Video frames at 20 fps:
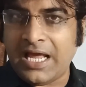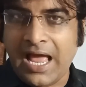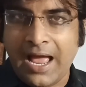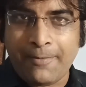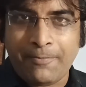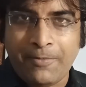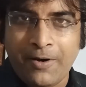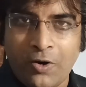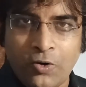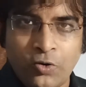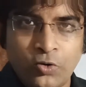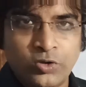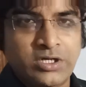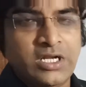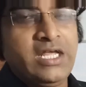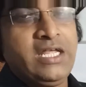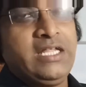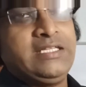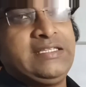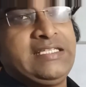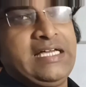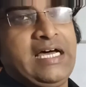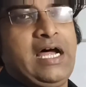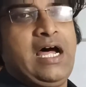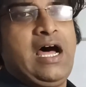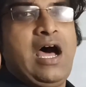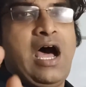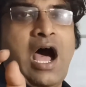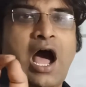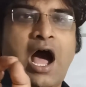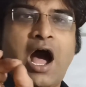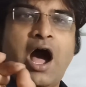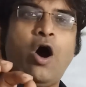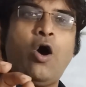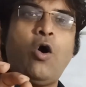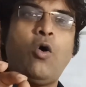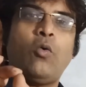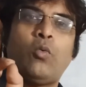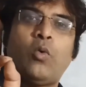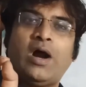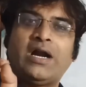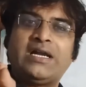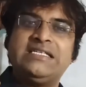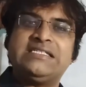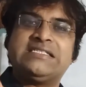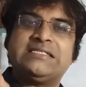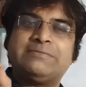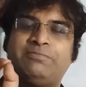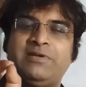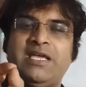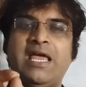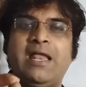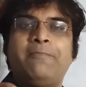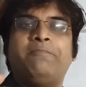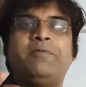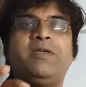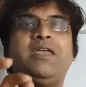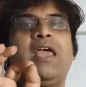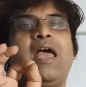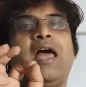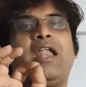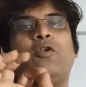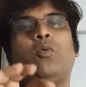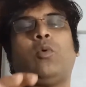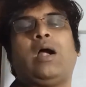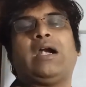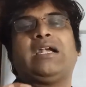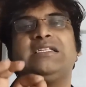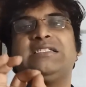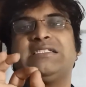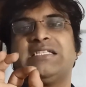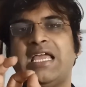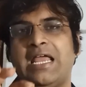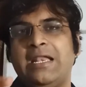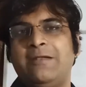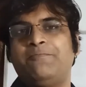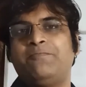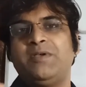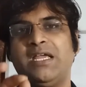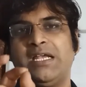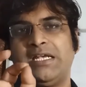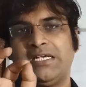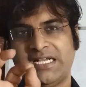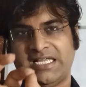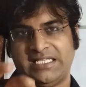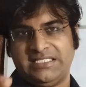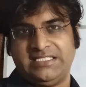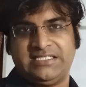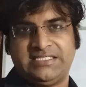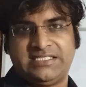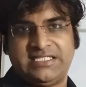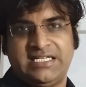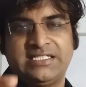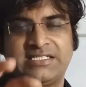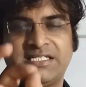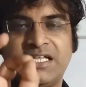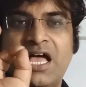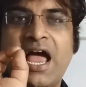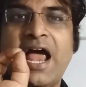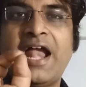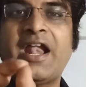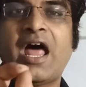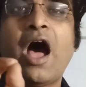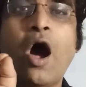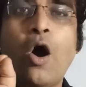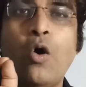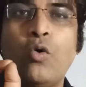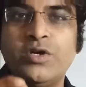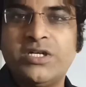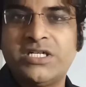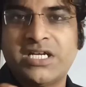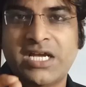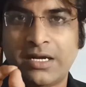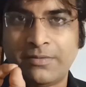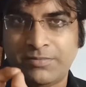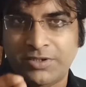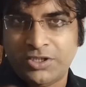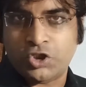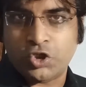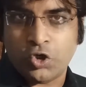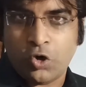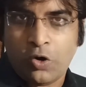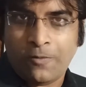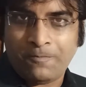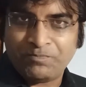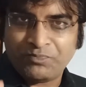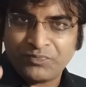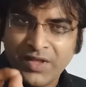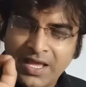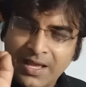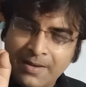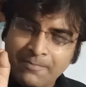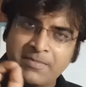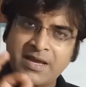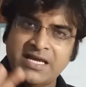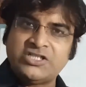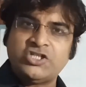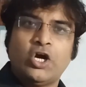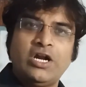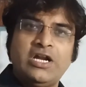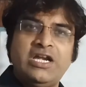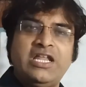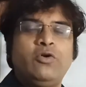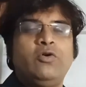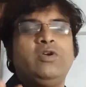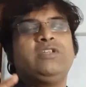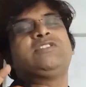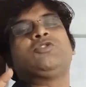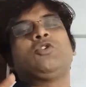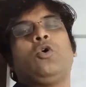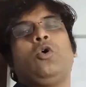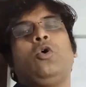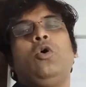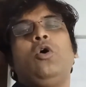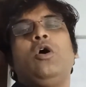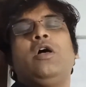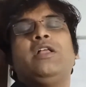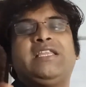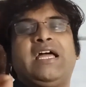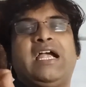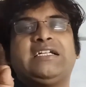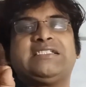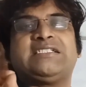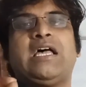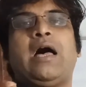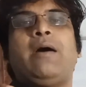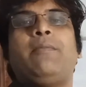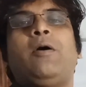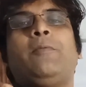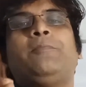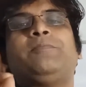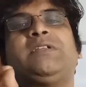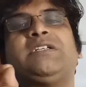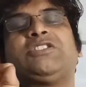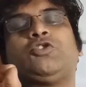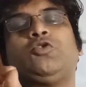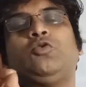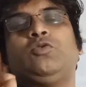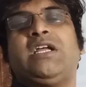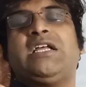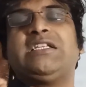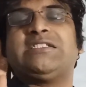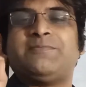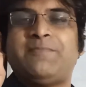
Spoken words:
about the how what is PNP and what is NPN transistors and how it can be drawn. Majorly we saw that some of the students,